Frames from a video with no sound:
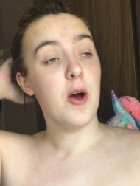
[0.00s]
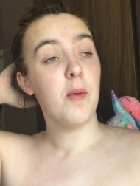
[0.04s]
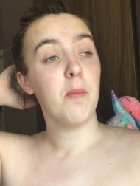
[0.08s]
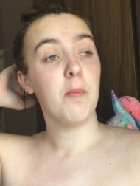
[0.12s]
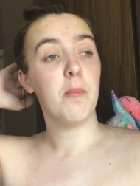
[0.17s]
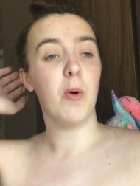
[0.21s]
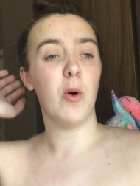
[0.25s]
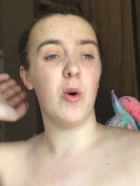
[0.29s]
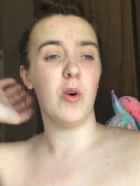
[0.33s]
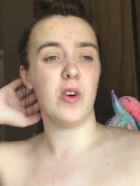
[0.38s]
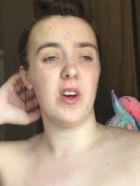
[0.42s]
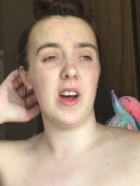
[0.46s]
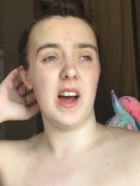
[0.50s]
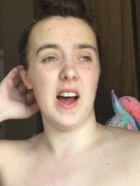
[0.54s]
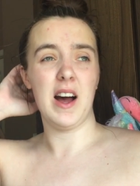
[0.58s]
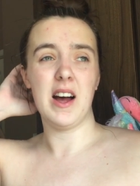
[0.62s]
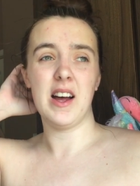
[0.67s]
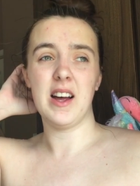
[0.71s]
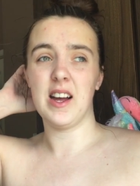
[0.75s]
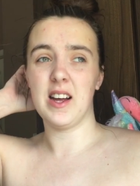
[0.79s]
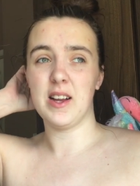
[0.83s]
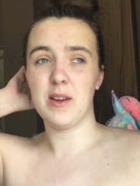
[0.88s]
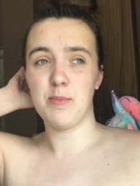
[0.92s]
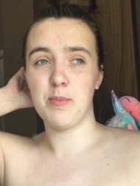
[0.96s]
But
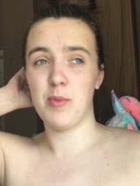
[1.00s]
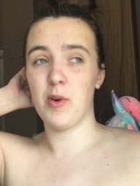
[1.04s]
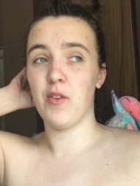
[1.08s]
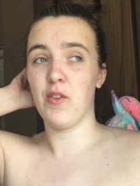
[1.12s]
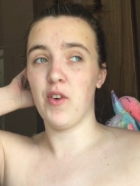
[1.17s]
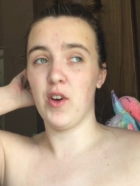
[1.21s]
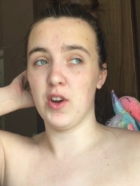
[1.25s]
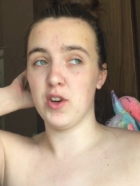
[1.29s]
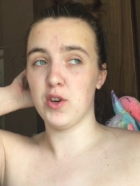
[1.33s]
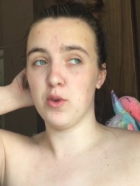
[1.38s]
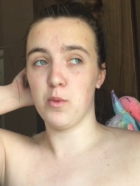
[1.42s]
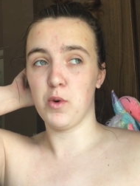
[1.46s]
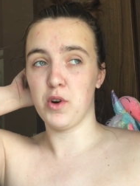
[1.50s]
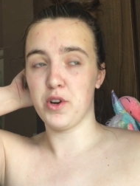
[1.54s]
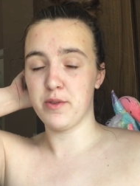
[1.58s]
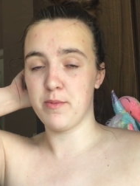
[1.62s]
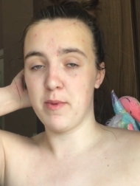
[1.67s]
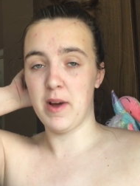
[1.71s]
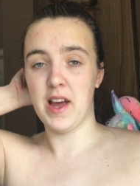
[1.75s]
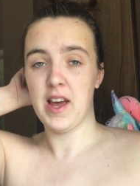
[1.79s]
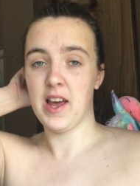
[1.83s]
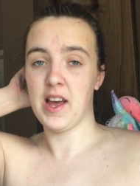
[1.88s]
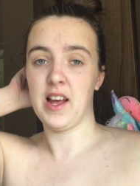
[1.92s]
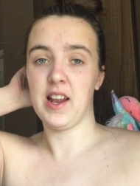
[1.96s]
I prefer to wash my
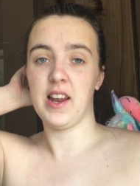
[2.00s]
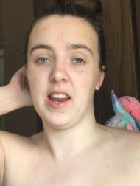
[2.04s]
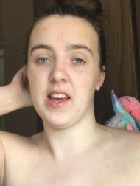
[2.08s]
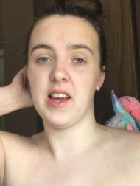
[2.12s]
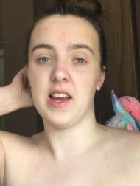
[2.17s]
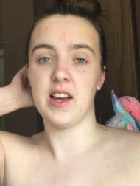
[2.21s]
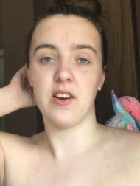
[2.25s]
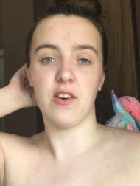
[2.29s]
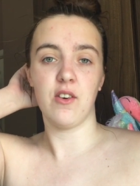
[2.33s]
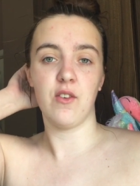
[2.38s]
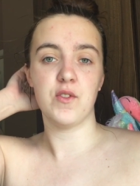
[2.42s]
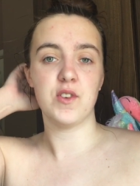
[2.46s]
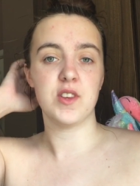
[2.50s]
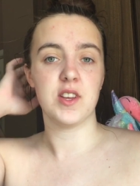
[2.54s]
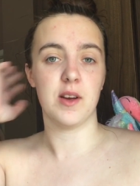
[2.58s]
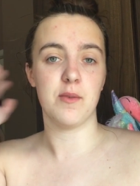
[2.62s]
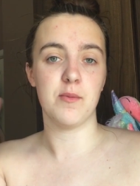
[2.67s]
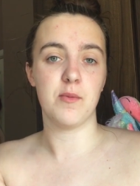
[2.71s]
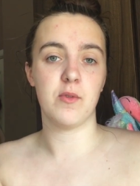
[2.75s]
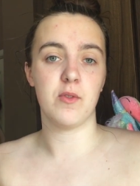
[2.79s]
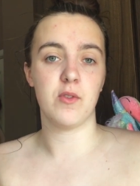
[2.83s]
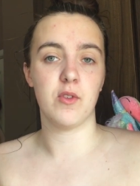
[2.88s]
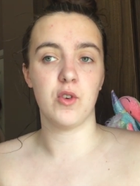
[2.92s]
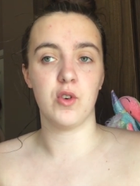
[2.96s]
hair, like, obviously
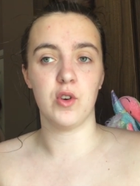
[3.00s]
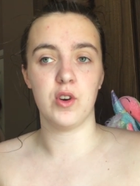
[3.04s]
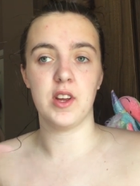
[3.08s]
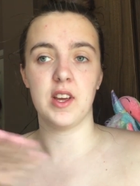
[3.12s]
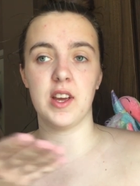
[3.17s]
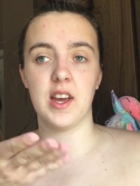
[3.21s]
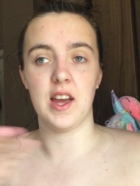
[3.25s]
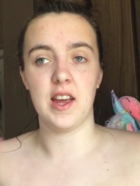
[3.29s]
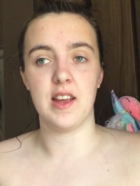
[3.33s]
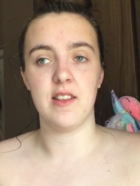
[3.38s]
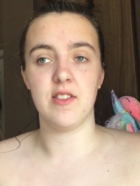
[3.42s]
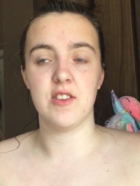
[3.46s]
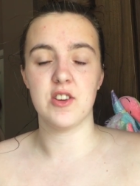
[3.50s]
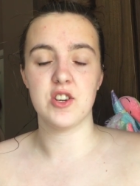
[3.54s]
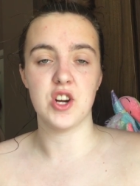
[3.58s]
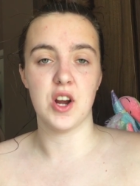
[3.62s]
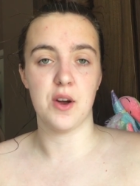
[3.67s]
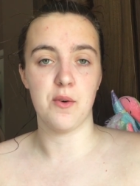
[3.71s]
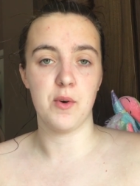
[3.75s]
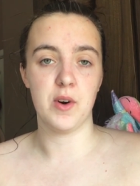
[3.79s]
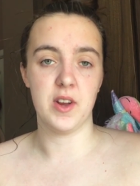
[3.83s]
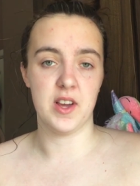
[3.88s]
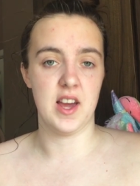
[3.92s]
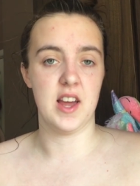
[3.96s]
I'm going to get in the
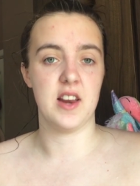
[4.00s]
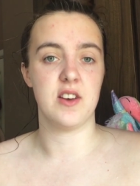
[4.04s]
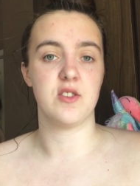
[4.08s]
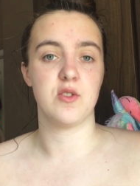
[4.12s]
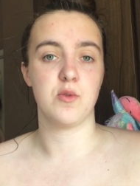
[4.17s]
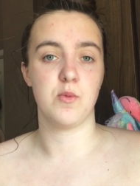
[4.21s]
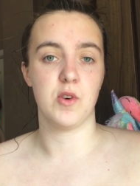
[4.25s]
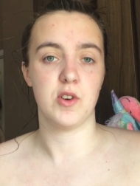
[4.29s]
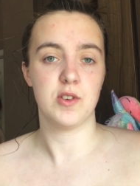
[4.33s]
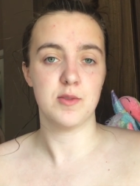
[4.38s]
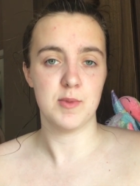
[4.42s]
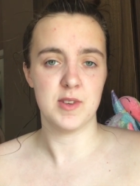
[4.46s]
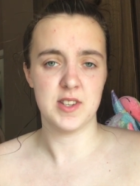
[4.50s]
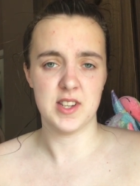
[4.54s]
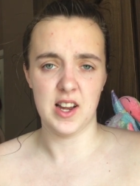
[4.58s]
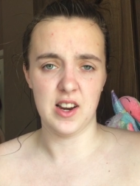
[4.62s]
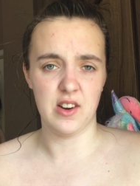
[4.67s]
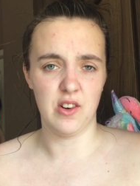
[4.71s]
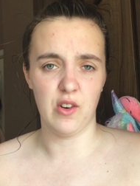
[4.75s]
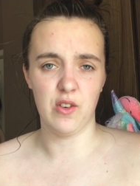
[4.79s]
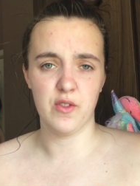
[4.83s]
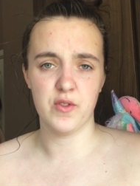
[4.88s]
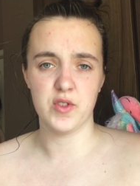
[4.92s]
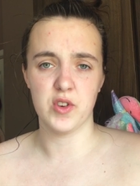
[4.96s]
shower again to wash my tan
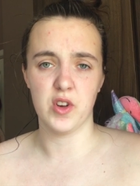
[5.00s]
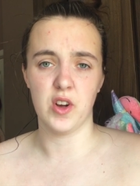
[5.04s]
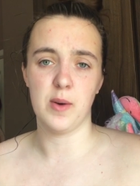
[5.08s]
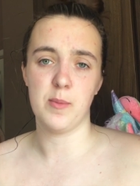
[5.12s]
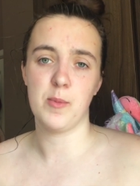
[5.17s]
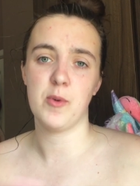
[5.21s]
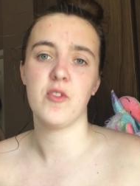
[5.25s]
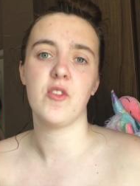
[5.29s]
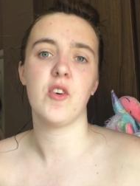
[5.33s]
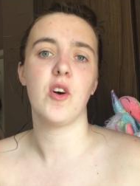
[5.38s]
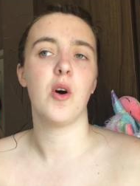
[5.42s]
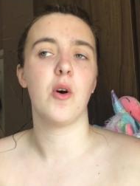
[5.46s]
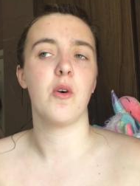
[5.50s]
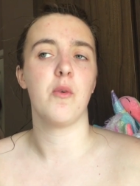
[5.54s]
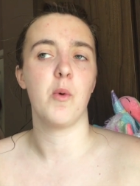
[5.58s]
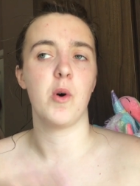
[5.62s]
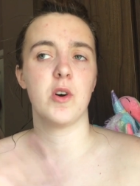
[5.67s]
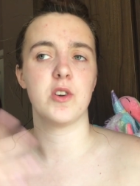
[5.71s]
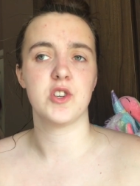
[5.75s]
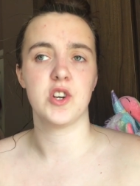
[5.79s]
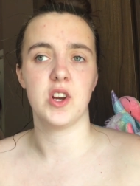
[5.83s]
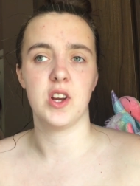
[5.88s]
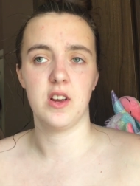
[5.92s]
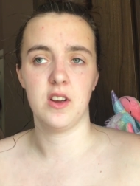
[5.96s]
off. So I prefer to
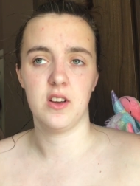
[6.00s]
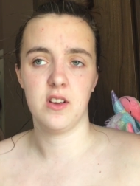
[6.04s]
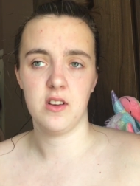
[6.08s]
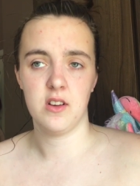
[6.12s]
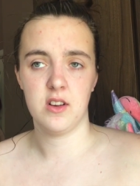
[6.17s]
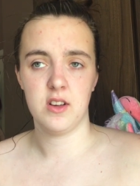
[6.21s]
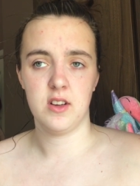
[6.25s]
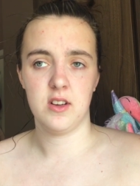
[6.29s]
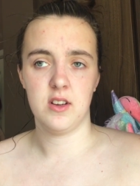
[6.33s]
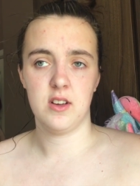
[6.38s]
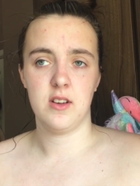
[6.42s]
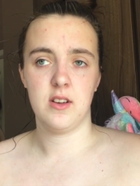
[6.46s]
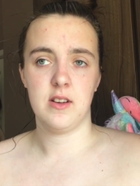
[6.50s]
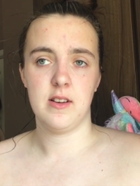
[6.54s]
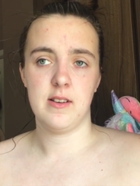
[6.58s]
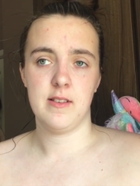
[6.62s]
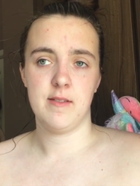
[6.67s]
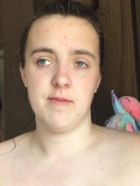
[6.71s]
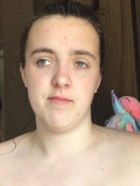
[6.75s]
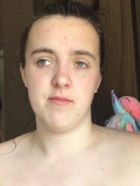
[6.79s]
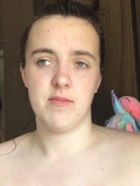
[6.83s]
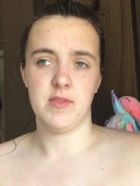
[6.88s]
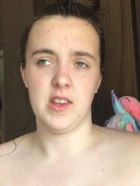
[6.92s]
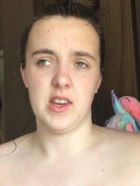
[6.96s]
wash it,
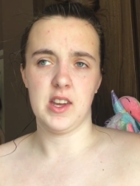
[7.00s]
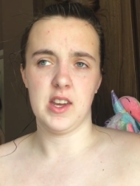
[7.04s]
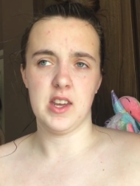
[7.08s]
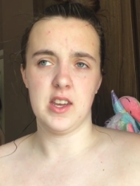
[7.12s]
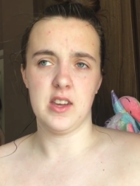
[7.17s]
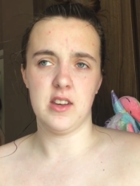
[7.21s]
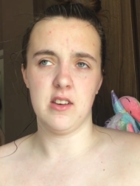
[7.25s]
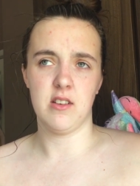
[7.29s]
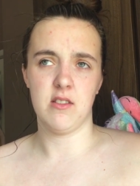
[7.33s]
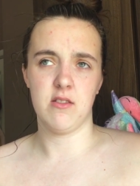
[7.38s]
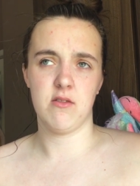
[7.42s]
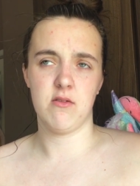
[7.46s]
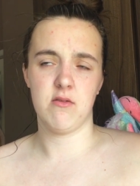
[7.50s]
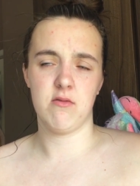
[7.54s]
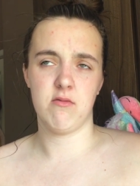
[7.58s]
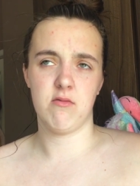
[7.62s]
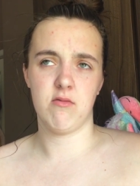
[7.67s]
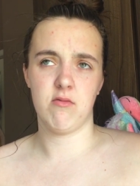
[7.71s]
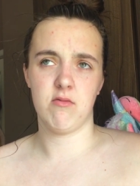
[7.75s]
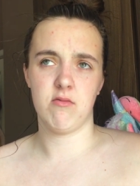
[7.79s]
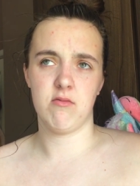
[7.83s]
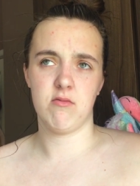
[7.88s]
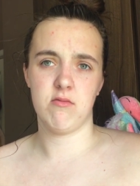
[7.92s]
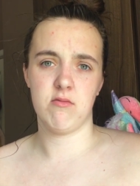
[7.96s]
like,
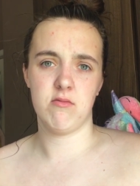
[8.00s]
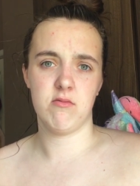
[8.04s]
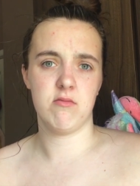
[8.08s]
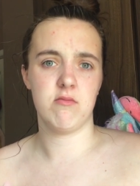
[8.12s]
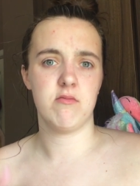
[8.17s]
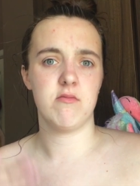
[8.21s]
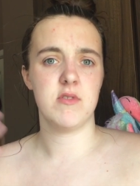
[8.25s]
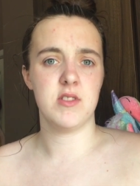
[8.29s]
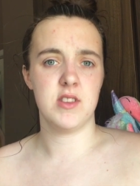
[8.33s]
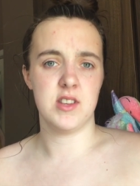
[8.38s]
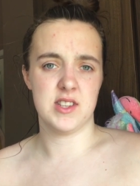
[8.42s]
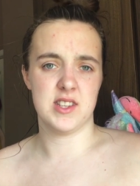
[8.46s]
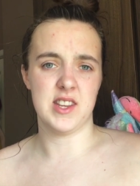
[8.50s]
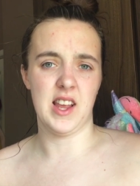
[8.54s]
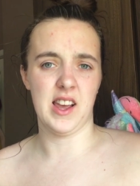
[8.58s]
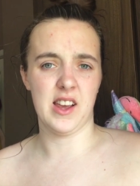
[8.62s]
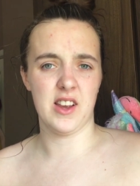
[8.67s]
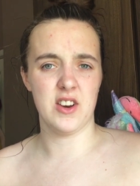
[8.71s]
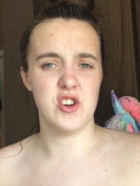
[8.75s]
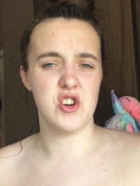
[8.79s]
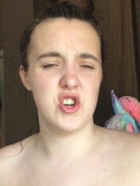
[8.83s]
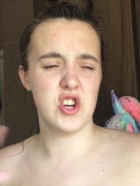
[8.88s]
the second